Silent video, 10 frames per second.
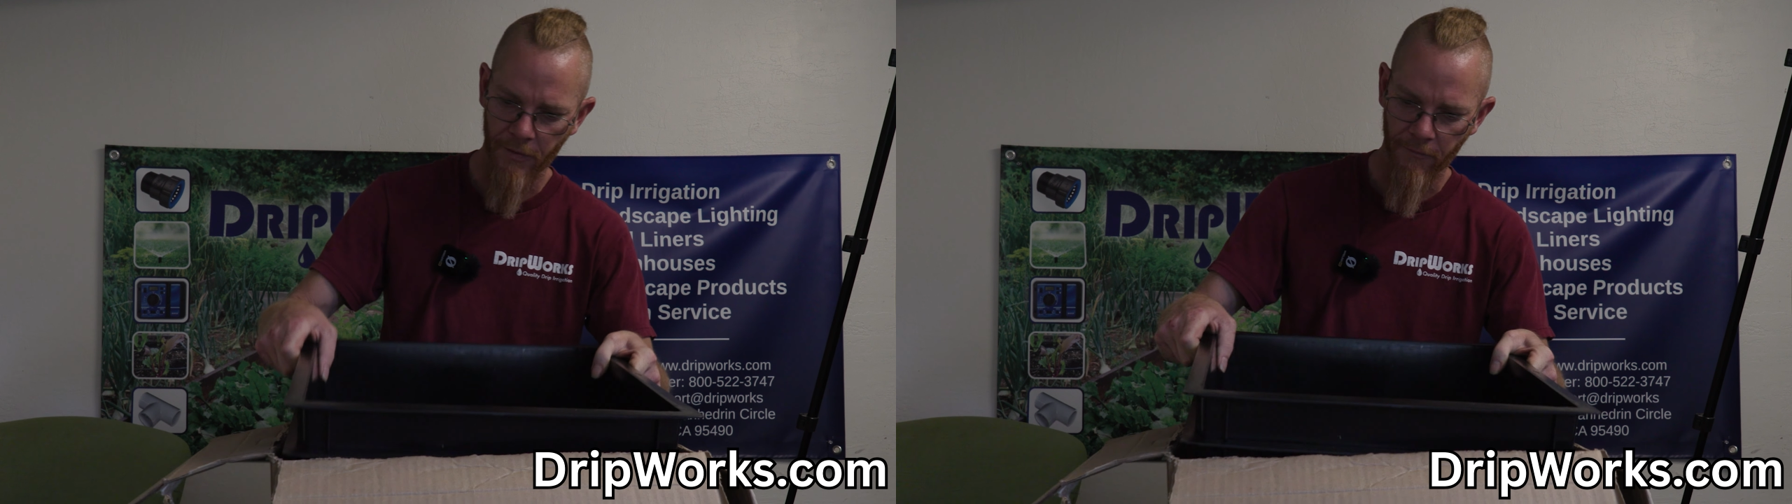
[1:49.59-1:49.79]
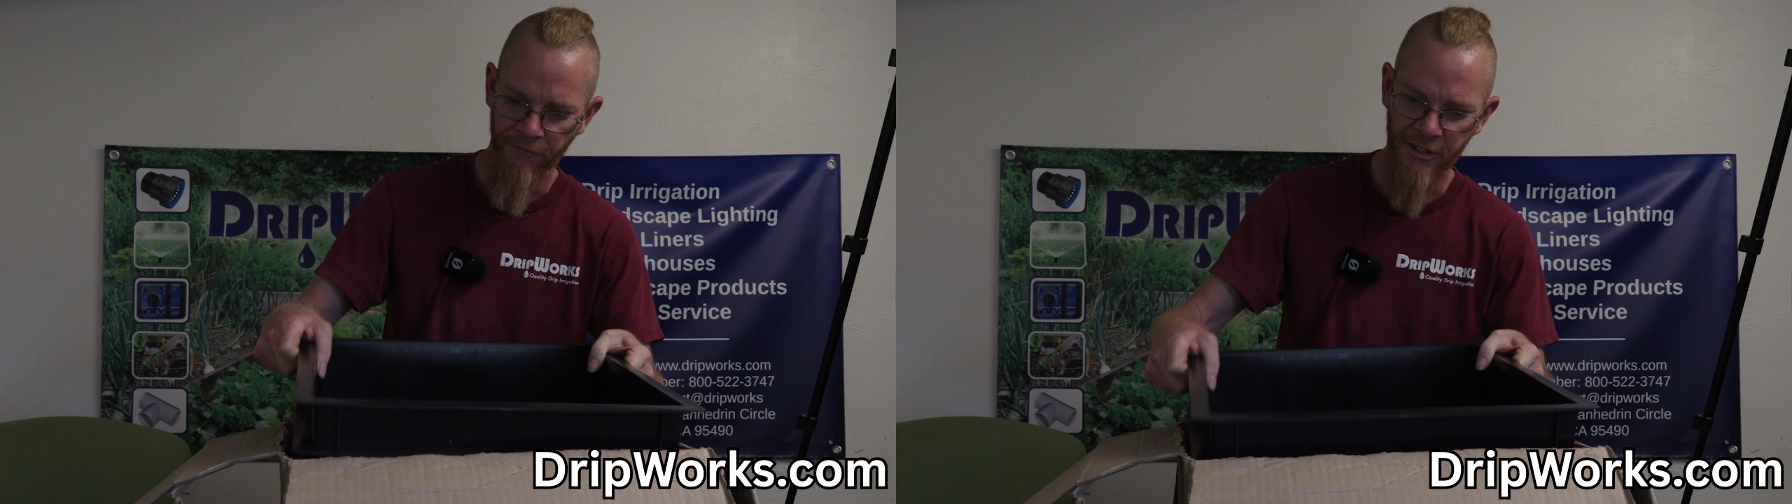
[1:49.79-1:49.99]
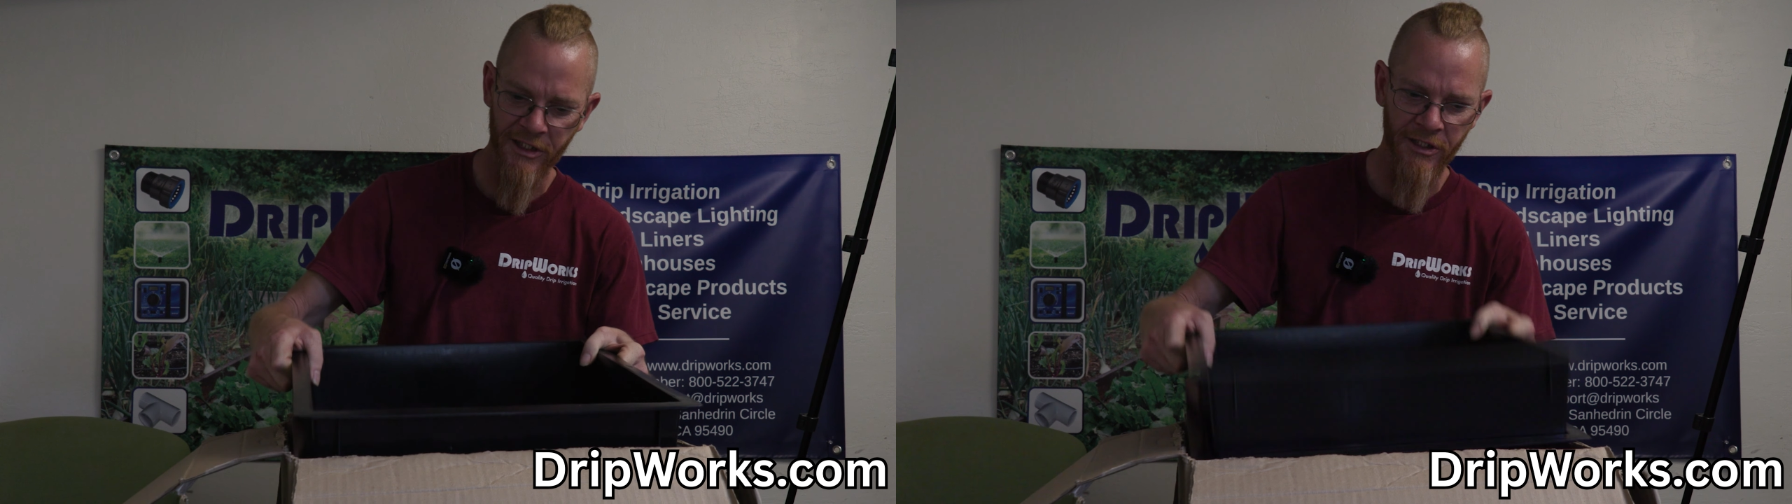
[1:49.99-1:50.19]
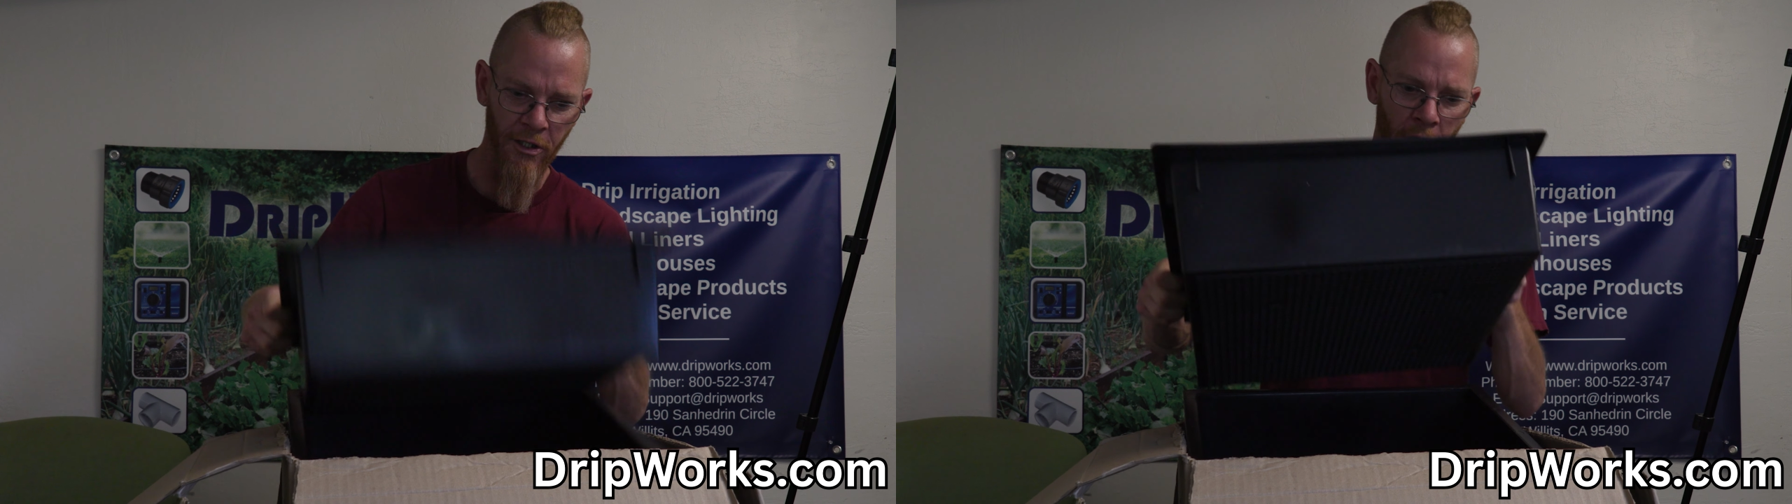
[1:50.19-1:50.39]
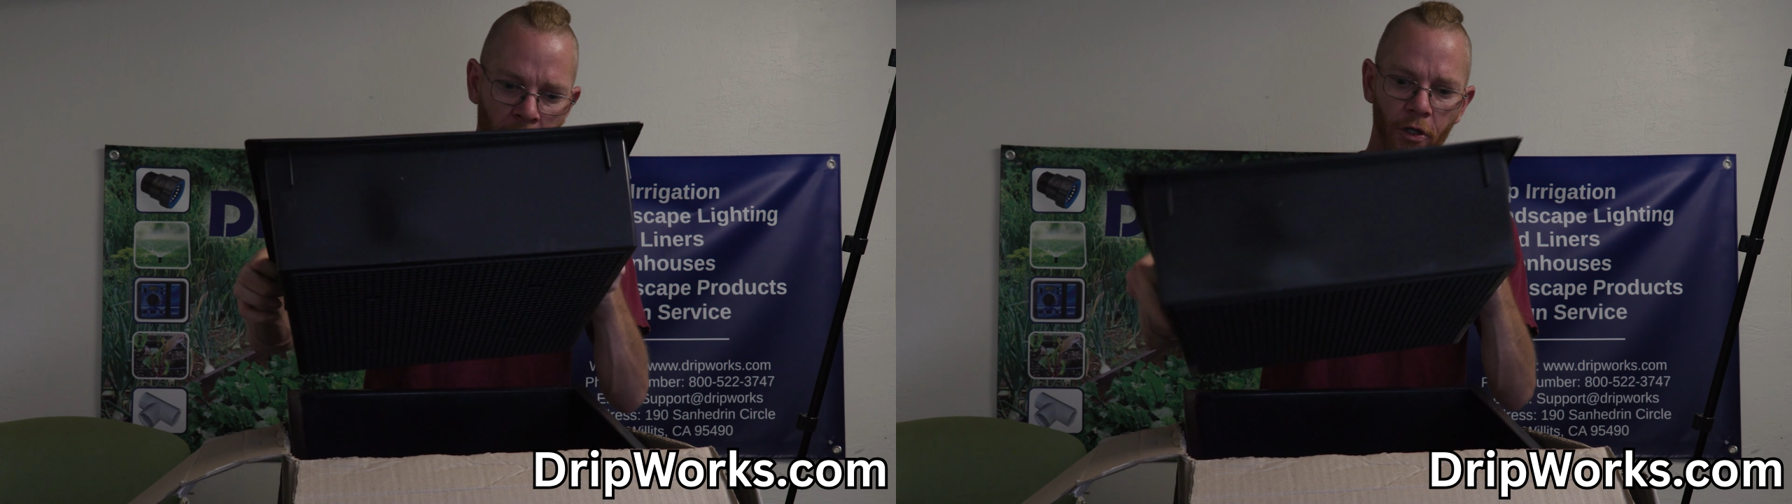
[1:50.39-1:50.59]
this is the
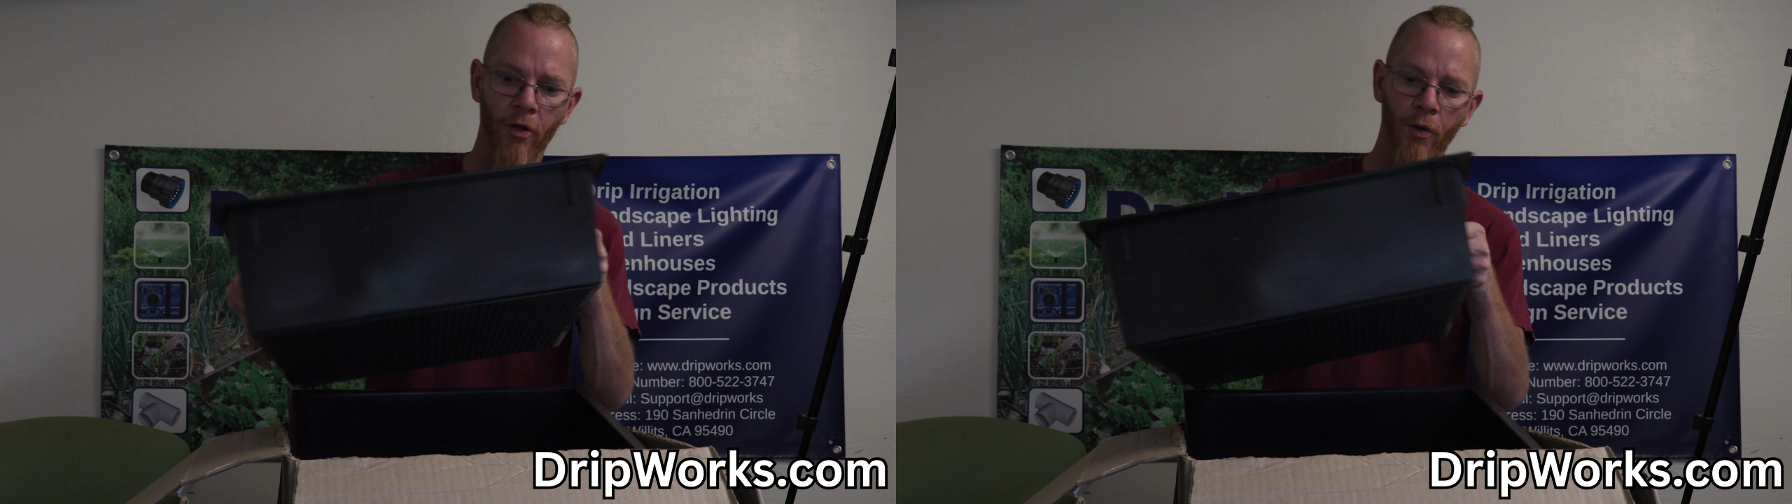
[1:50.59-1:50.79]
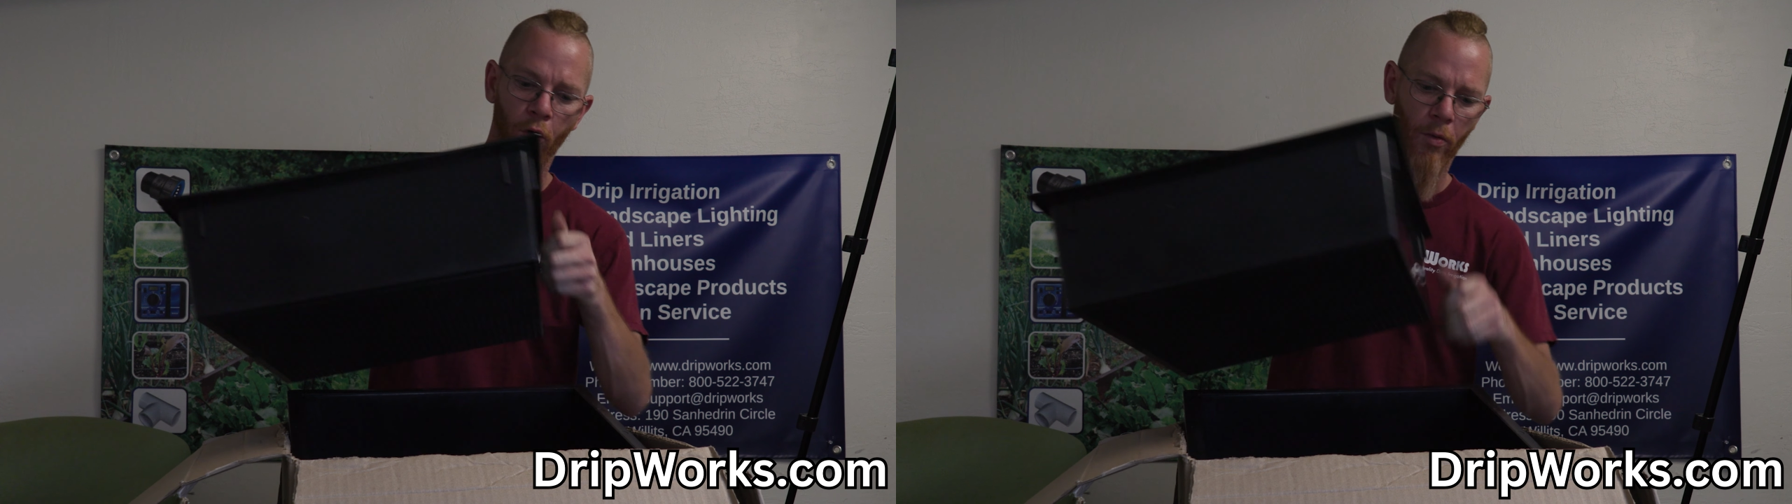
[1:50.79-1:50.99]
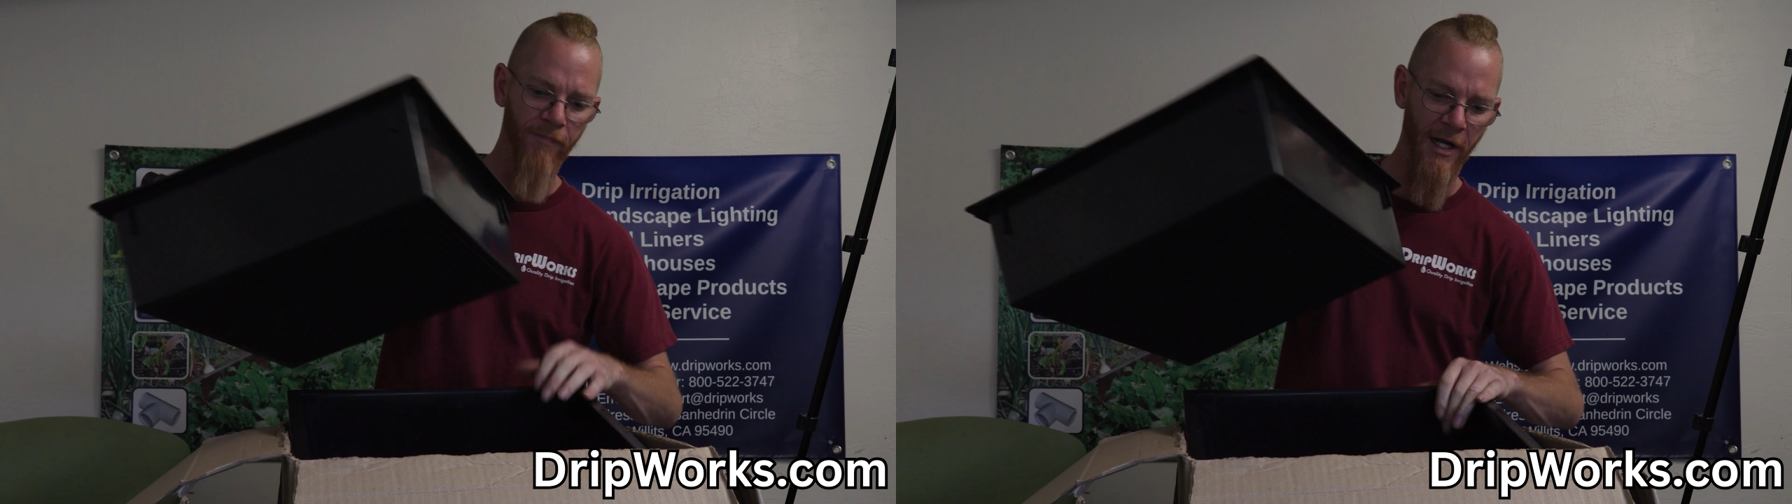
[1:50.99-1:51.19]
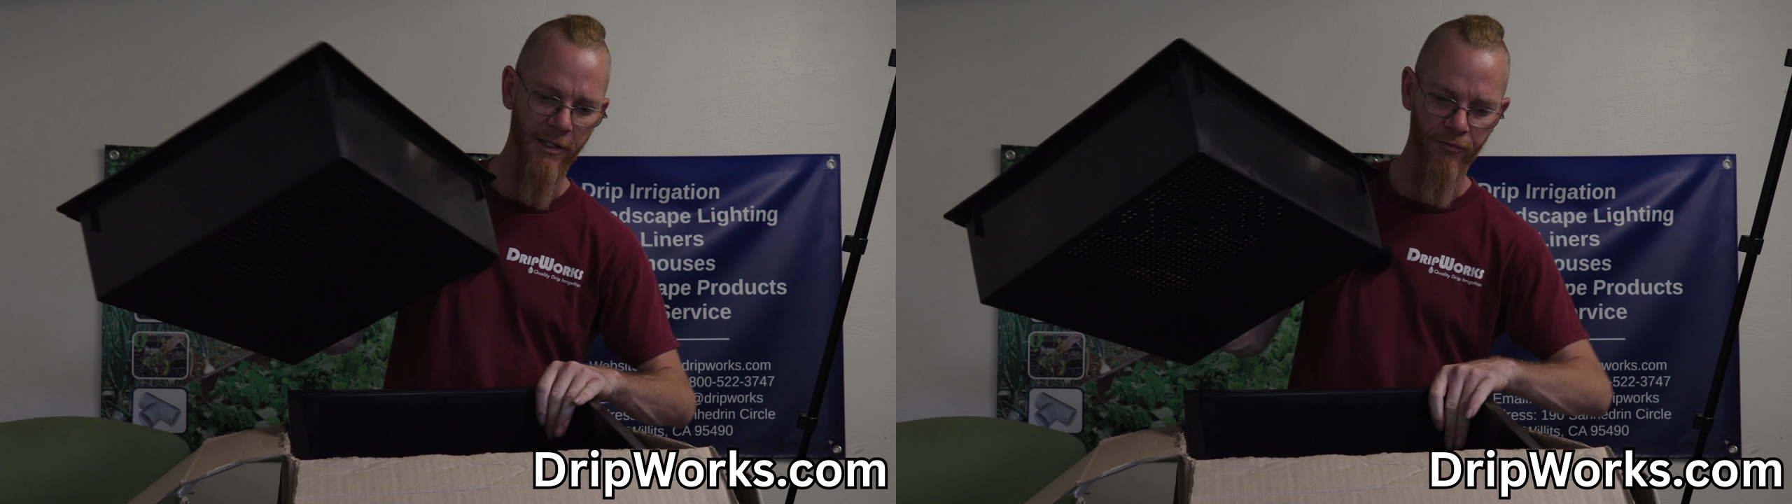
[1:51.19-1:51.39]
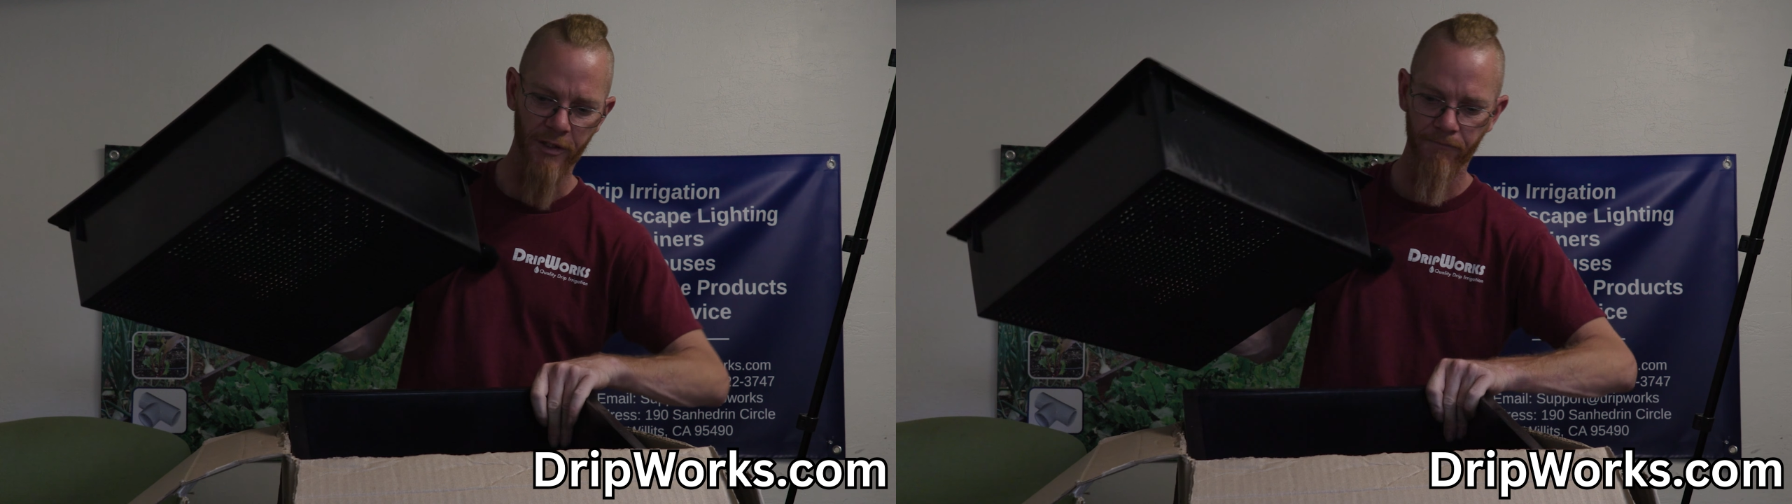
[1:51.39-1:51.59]
heart of the Worm
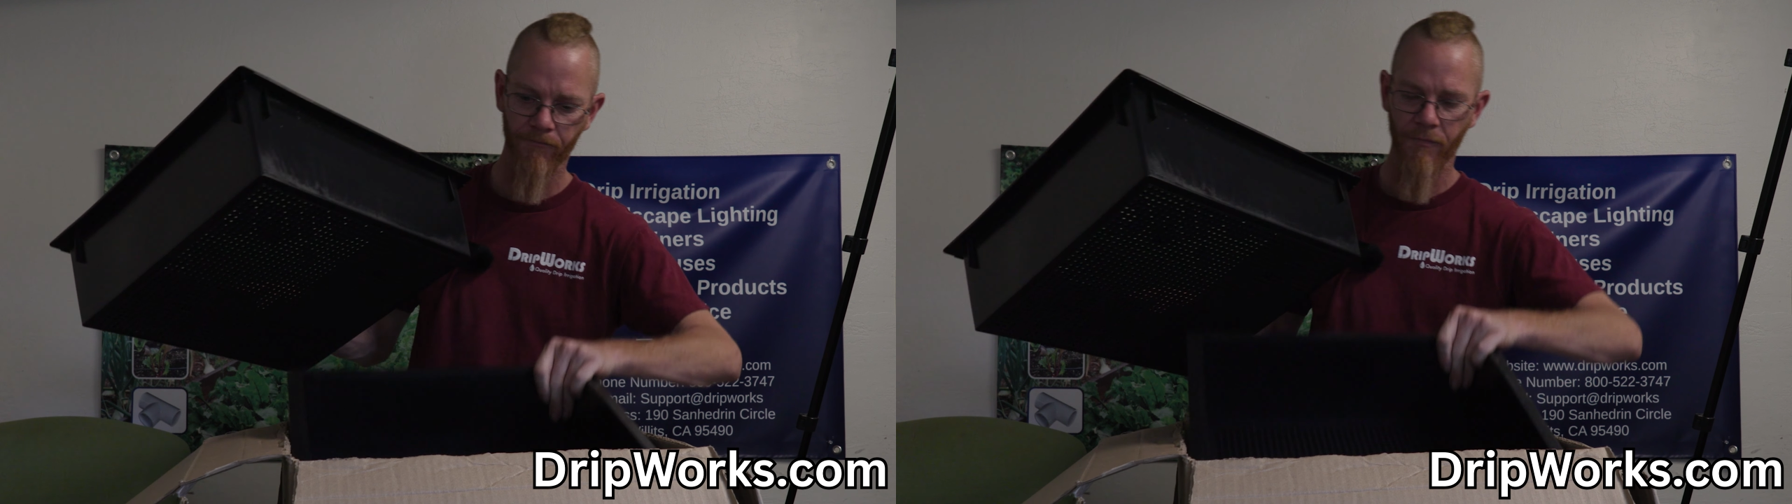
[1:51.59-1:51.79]
Factory.